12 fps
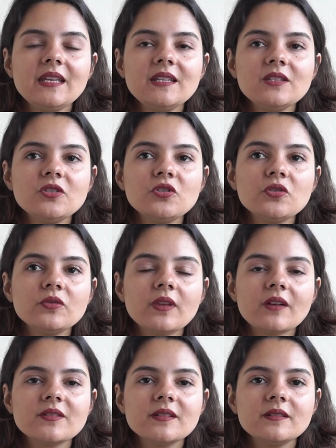In
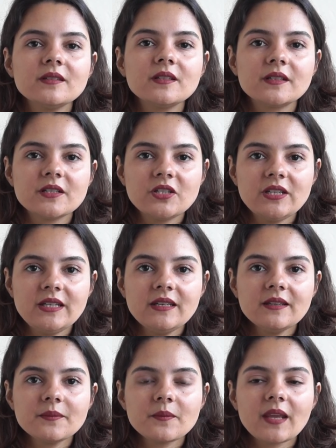
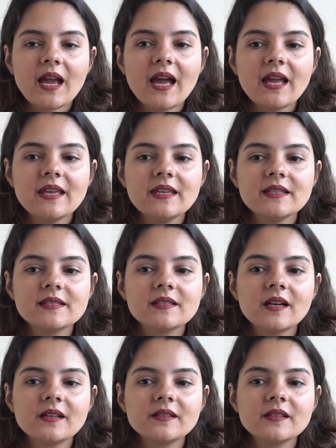2013, I
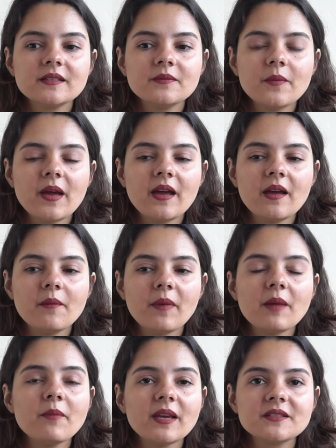started
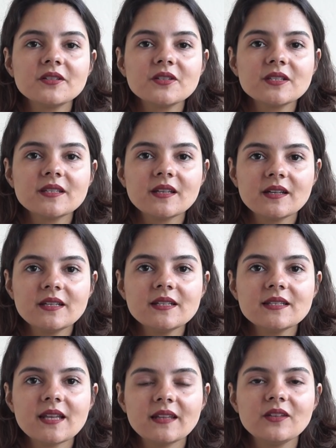my master's
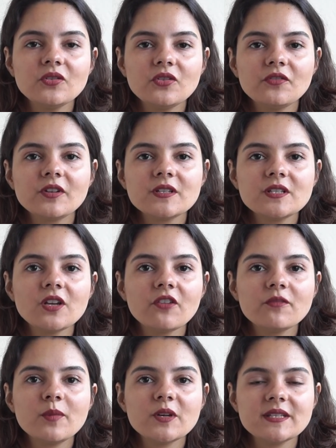studies at the University
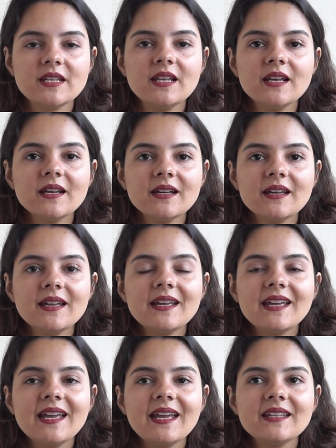of Brasilia,
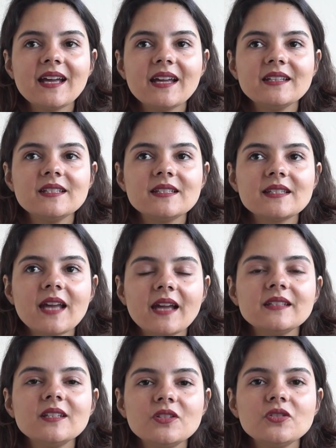and I
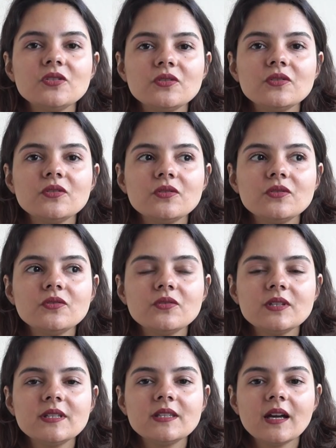decided
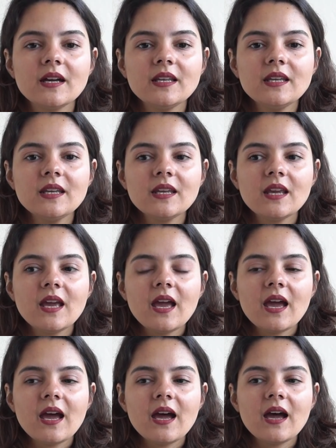to study
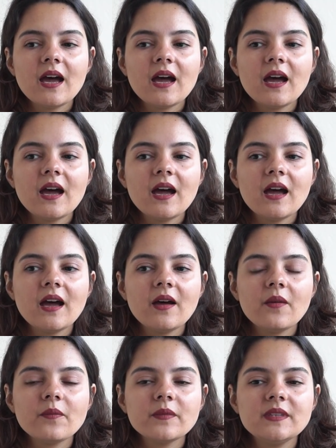
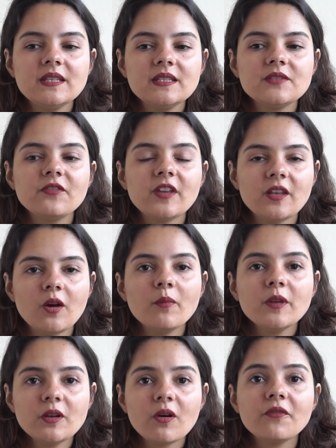this
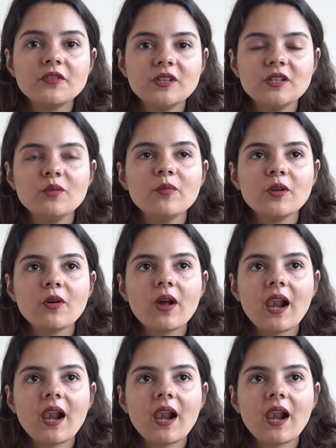phenomenon of the new middle